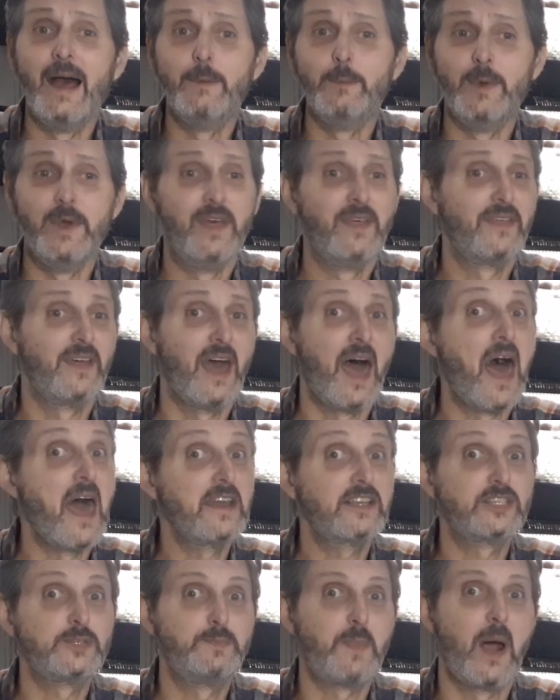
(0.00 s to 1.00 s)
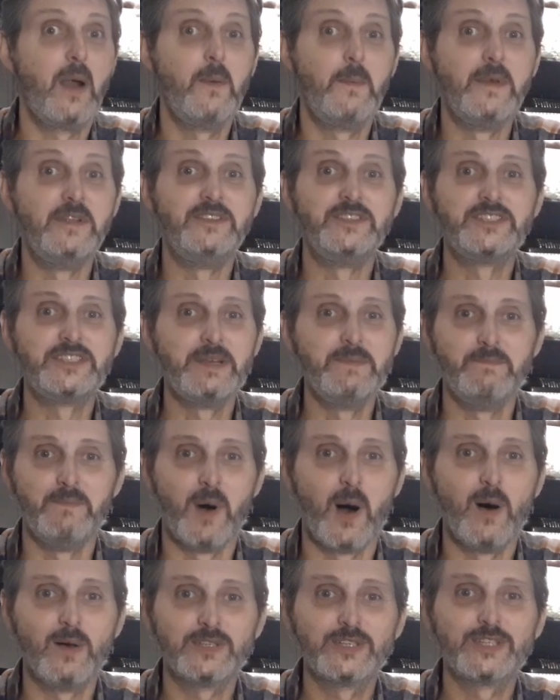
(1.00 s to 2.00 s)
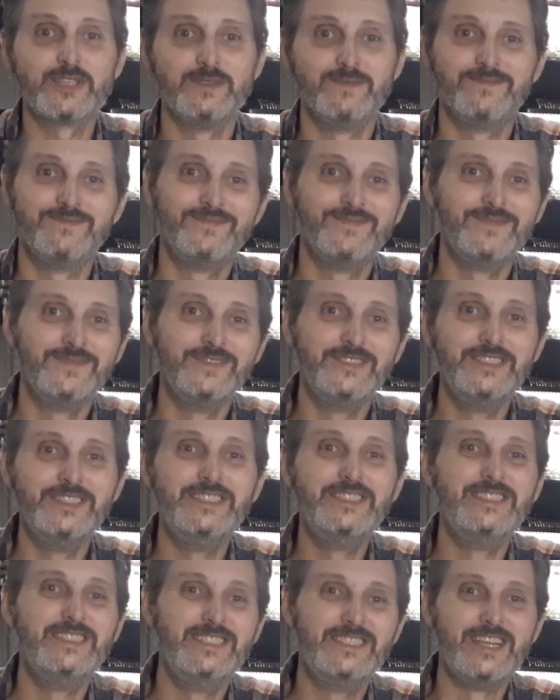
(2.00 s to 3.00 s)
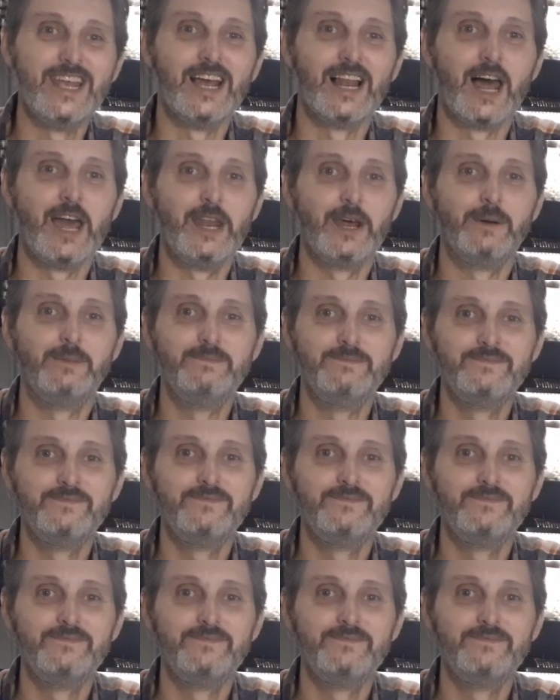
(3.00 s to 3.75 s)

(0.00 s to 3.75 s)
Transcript: with experiments in moss. See you later.